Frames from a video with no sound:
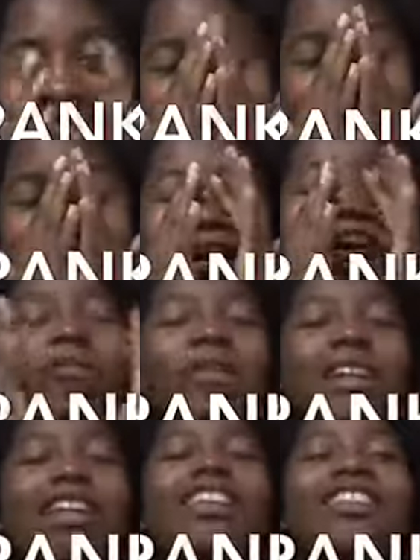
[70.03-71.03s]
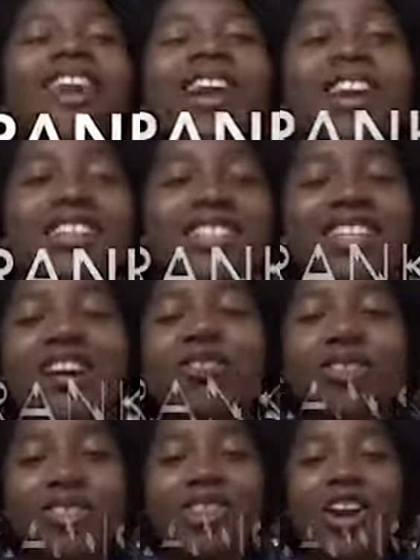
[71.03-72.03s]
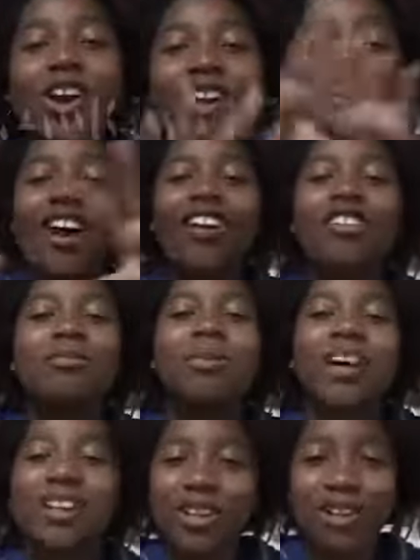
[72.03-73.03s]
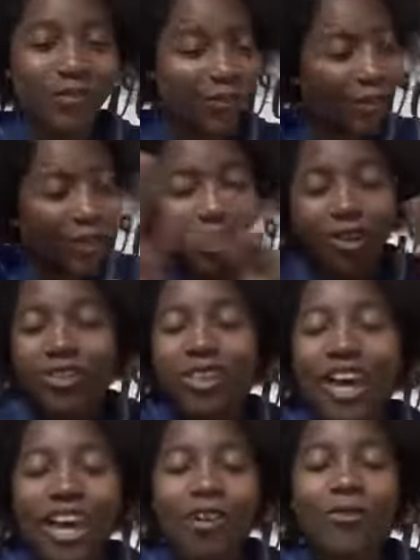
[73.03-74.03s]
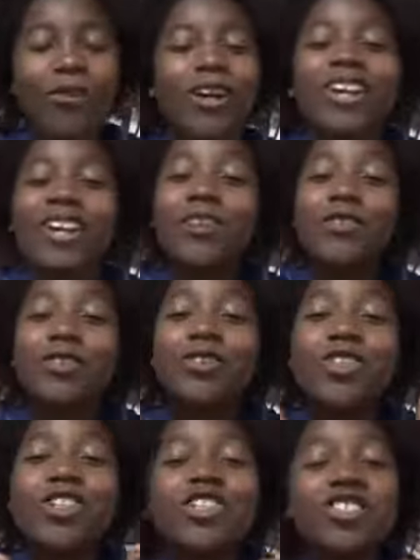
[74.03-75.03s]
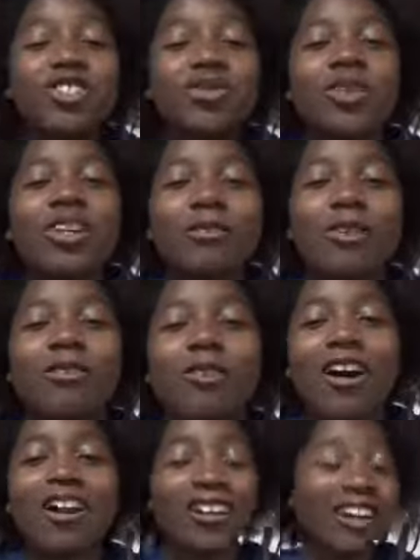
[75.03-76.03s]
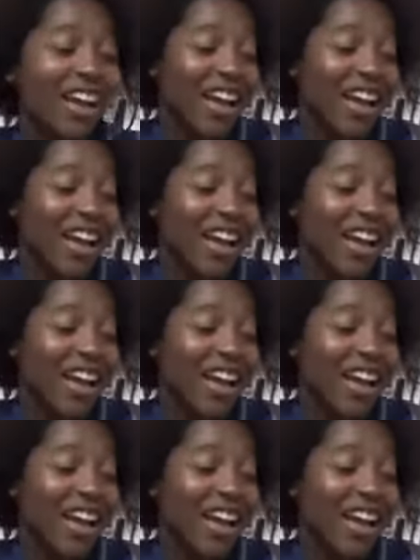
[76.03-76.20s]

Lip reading: so many things that will turn out better for your life if you just drink more water.